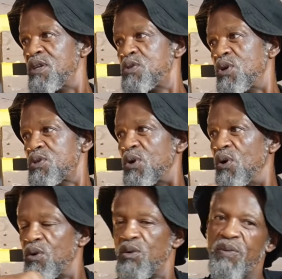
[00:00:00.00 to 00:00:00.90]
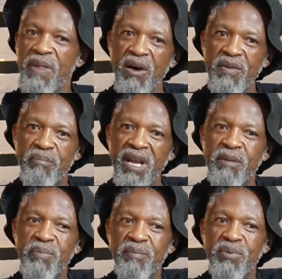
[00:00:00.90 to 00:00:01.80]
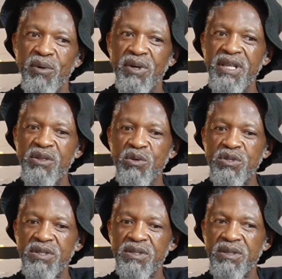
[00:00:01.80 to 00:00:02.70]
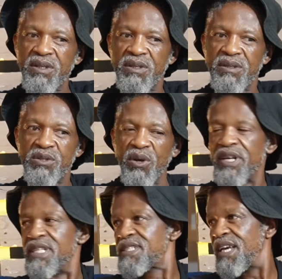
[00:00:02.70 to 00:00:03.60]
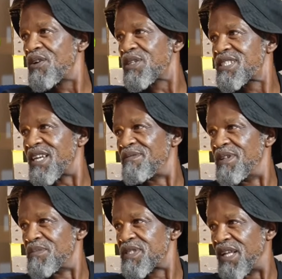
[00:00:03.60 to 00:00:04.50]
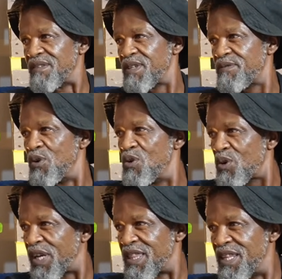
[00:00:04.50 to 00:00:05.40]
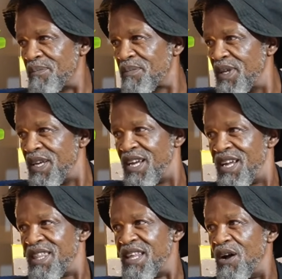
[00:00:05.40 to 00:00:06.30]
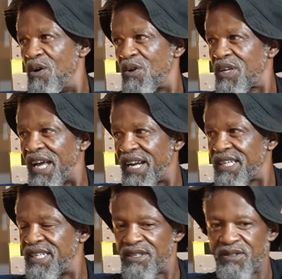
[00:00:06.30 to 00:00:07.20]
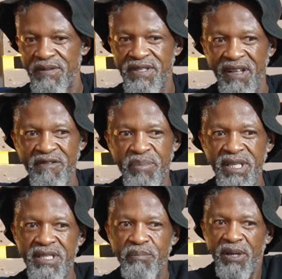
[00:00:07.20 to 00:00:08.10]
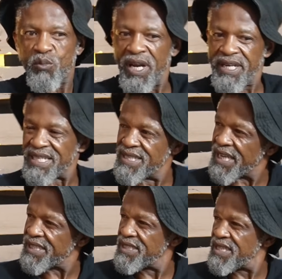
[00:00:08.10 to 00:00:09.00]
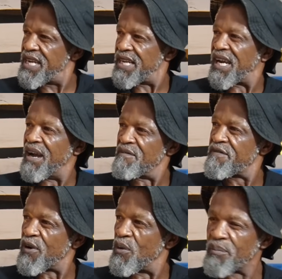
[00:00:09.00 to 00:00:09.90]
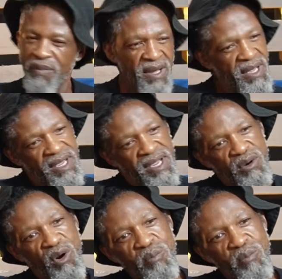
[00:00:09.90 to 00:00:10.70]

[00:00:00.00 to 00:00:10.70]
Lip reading: So now black people in those stories cannot save themselves. If you look at them, they are all characters of self-pity. But where does that thing come from? Go